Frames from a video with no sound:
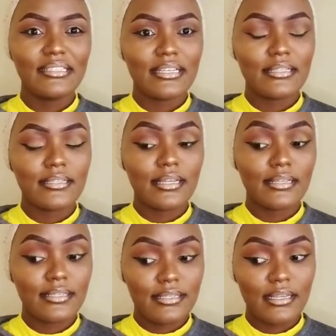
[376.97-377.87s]
just
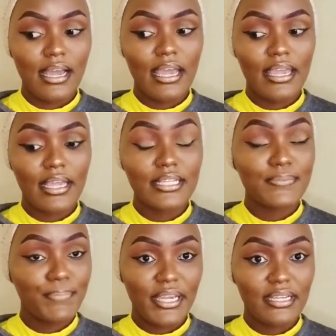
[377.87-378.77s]

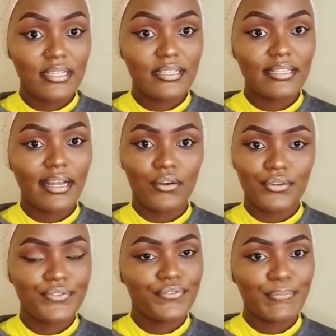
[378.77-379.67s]
expect a
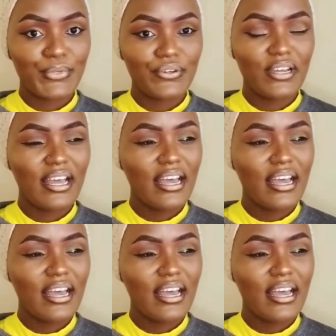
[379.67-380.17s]
lot from you.